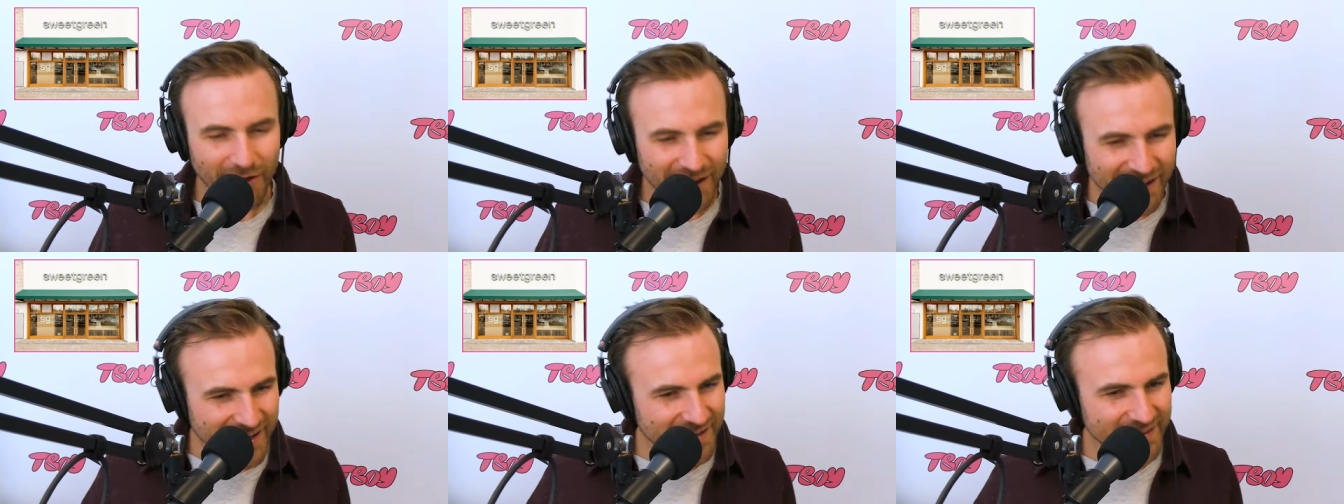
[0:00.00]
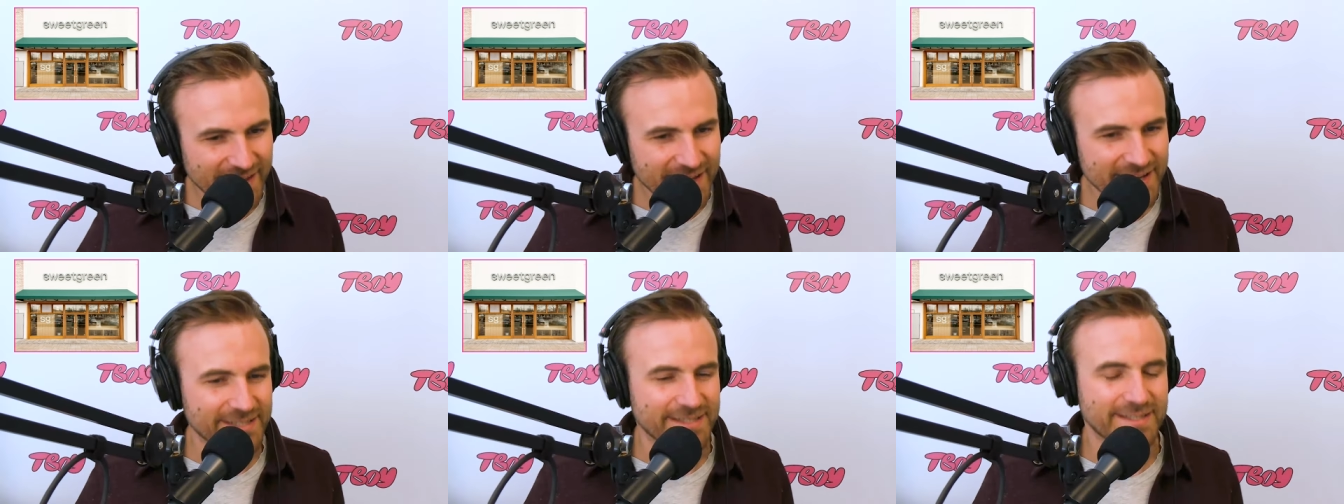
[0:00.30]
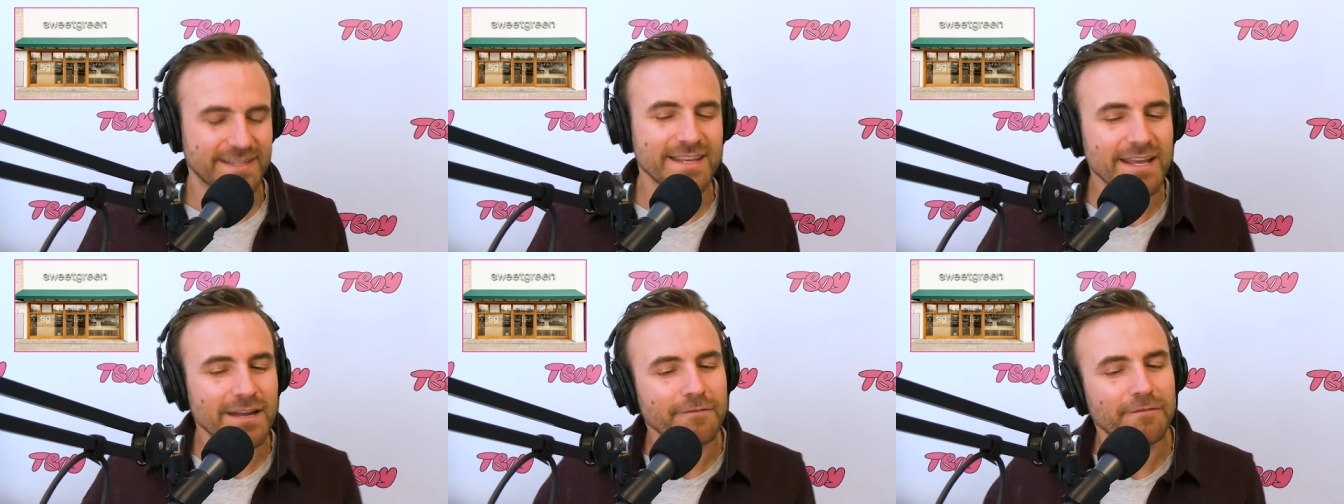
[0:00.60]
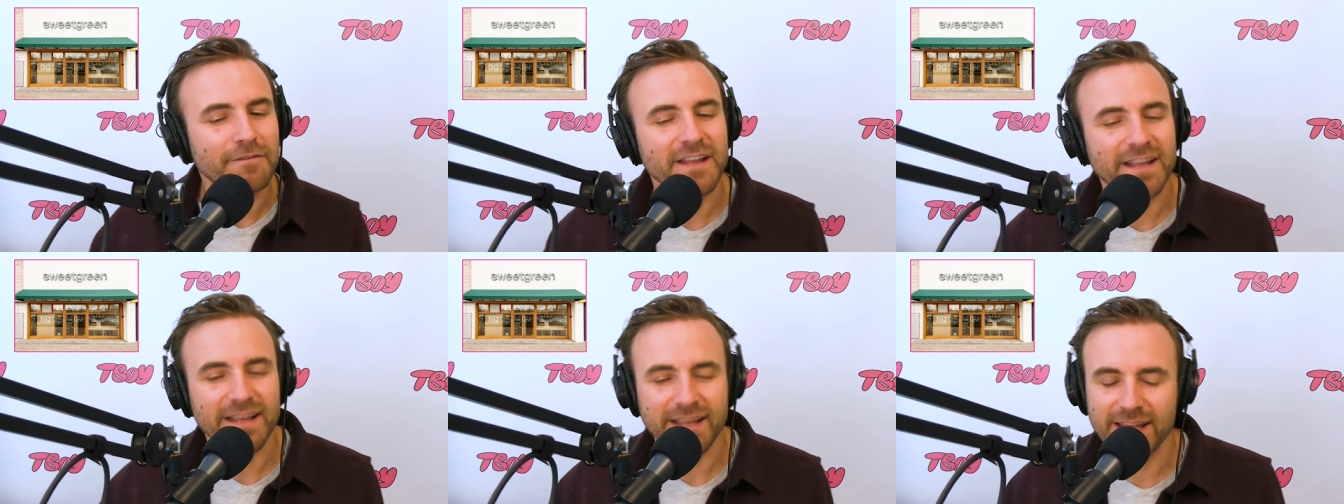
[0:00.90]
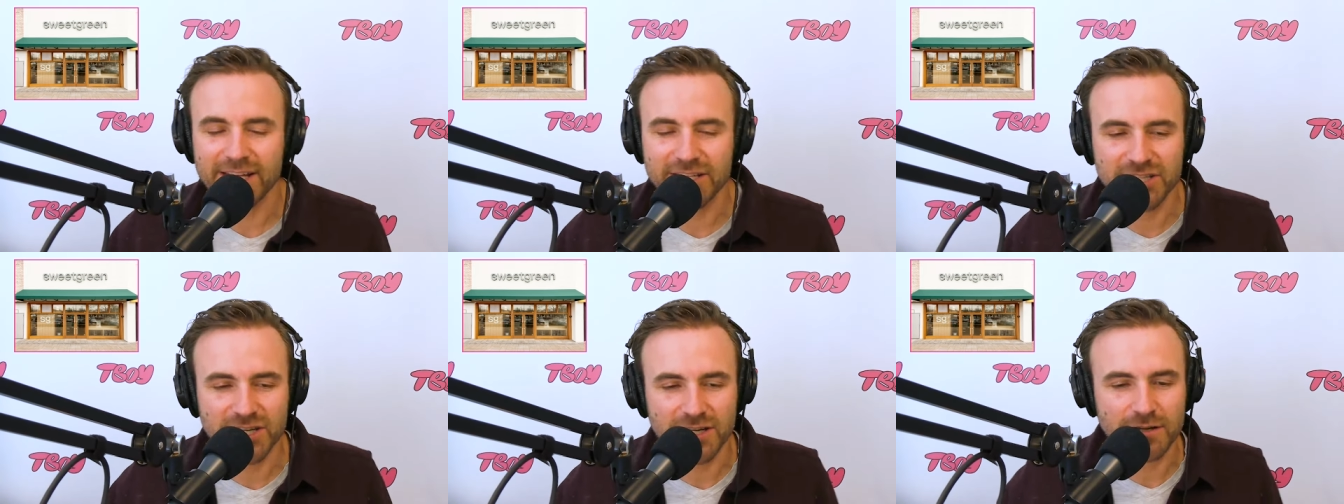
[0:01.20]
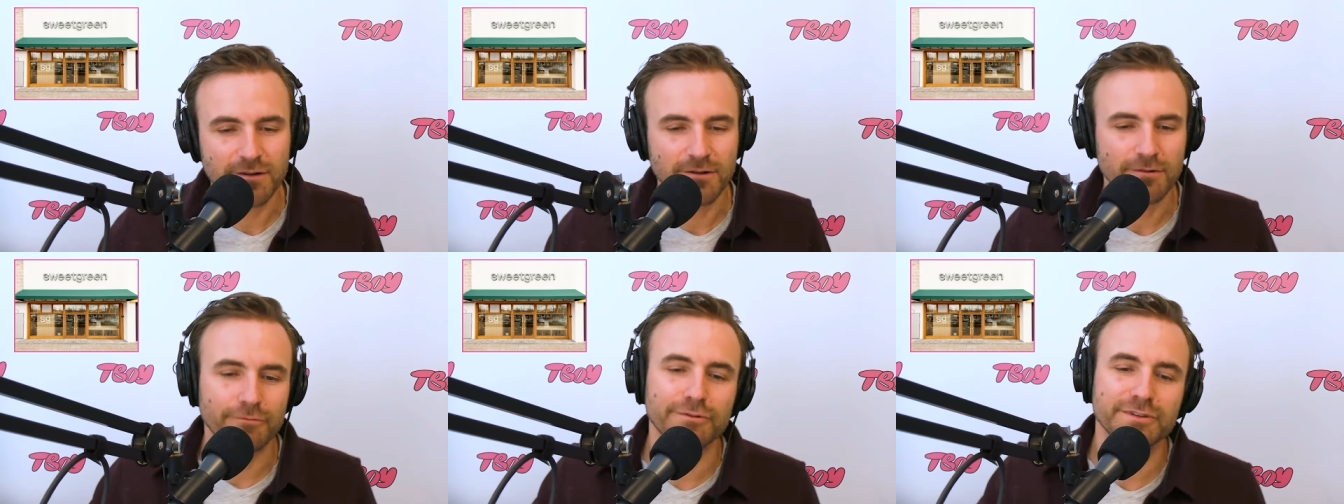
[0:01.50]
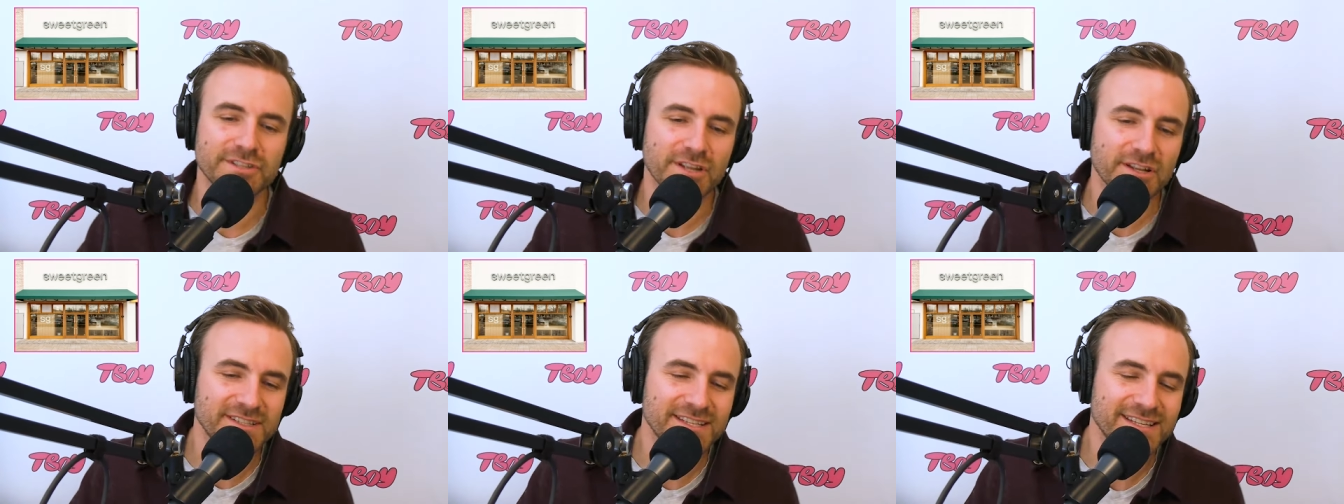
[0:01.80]
and get this. The Infinite Kitchen
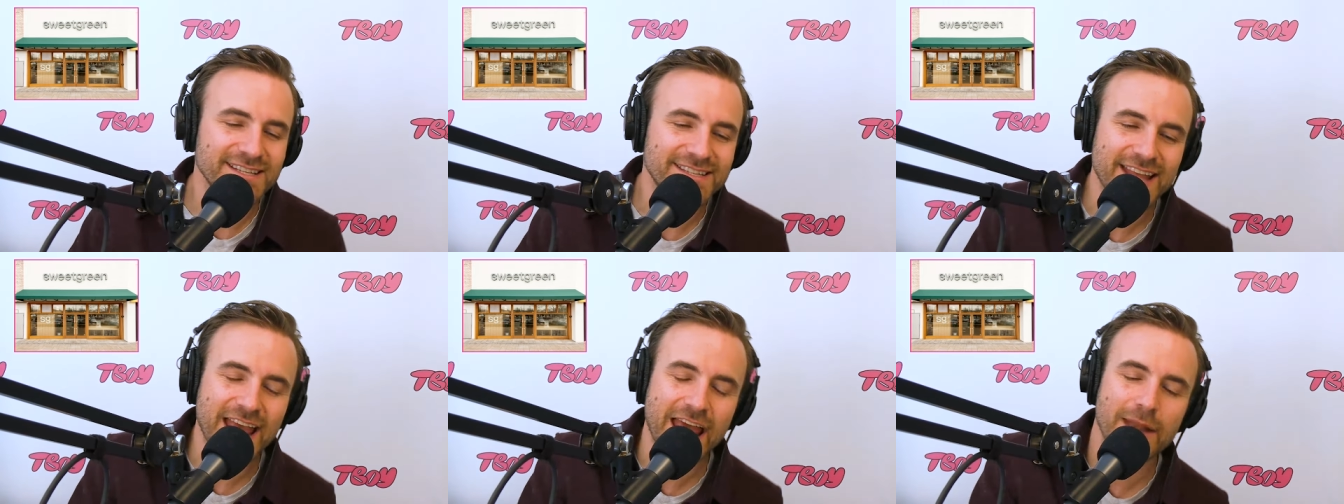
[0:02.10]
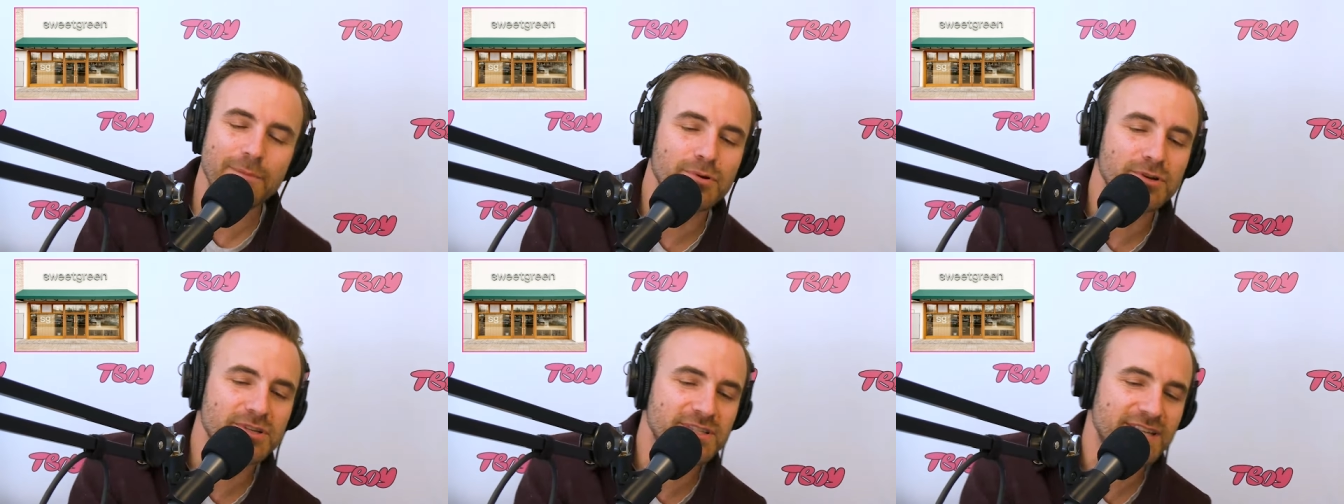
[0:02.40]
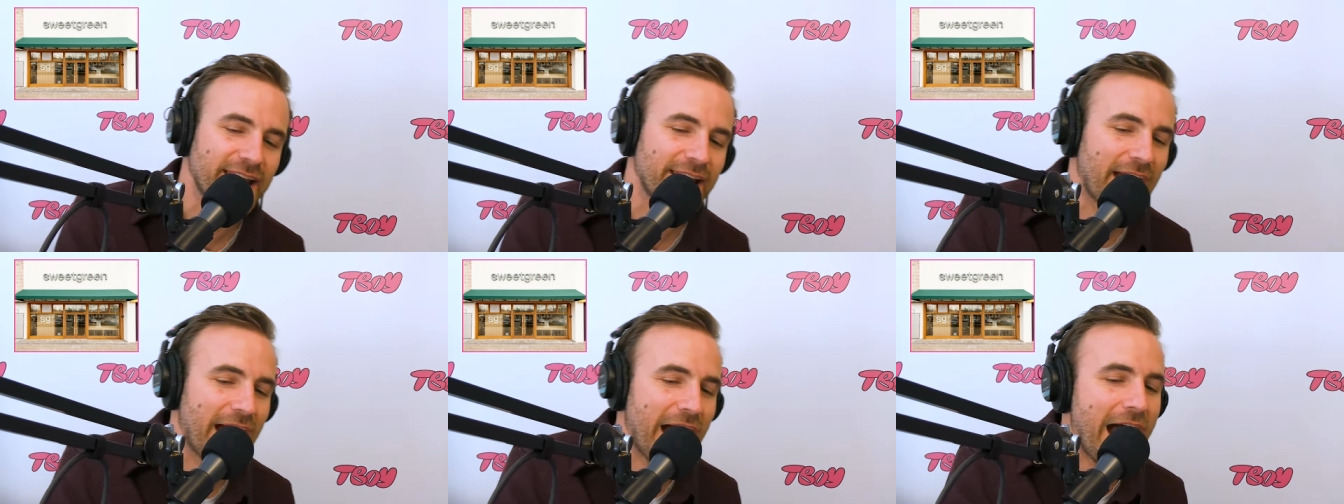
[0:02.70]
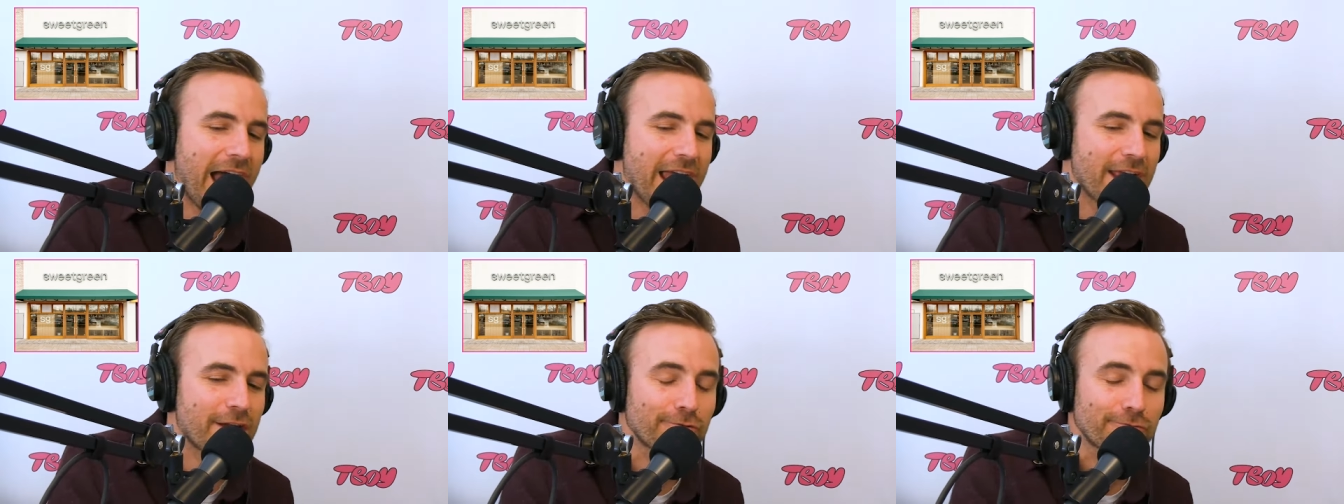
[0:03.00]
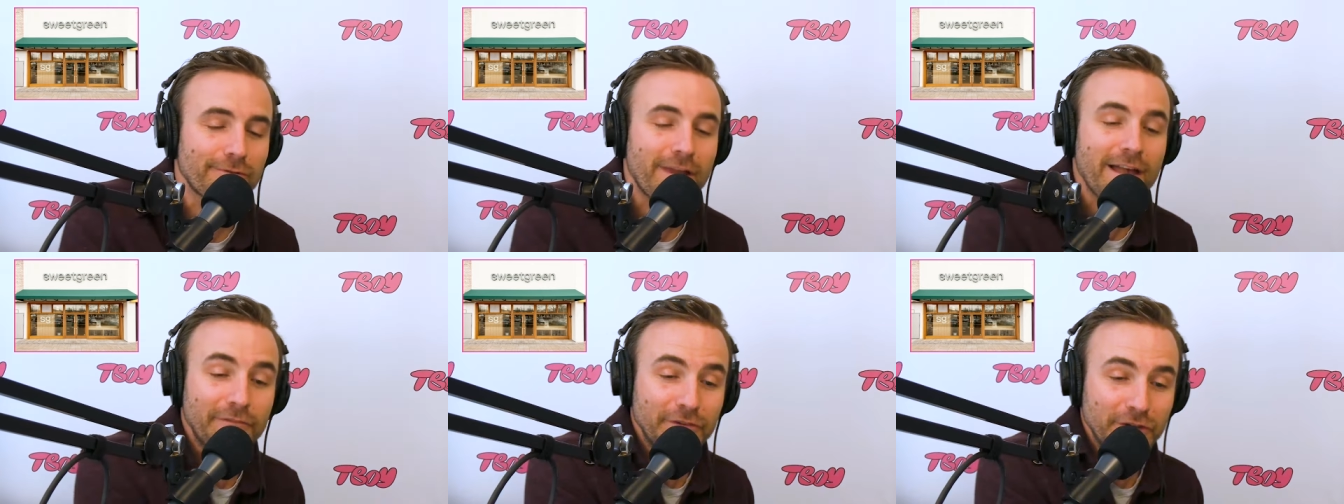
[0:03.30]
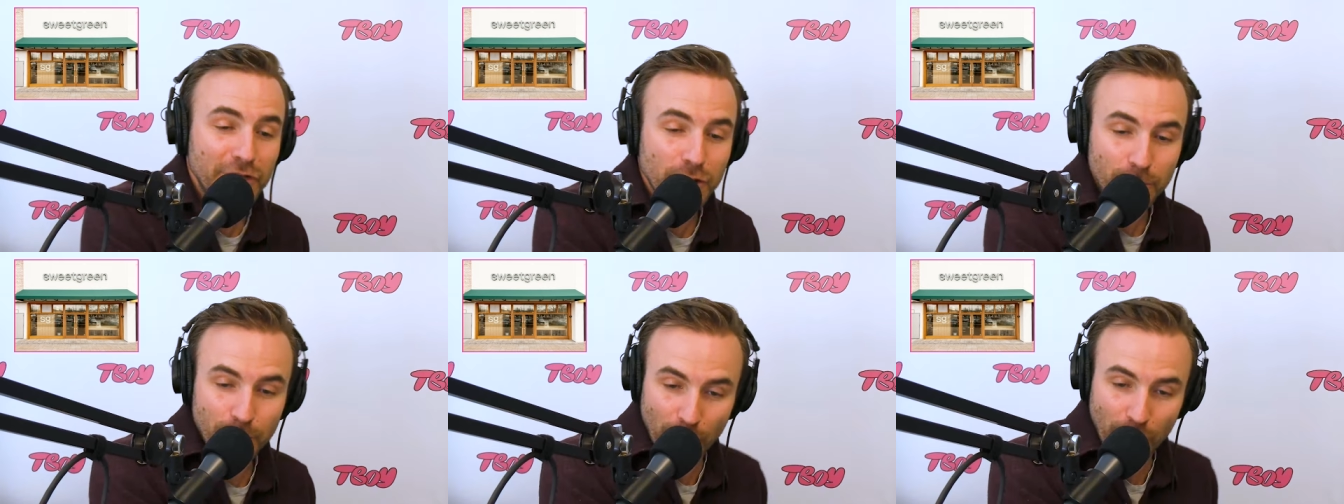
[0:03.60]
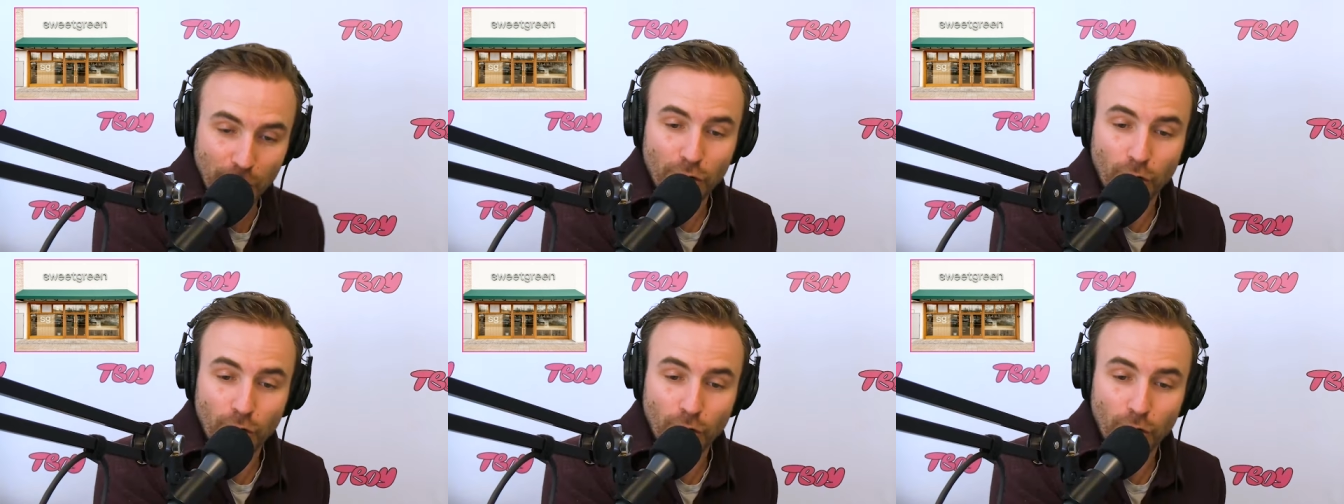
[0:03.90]
results in 10% higher revenue per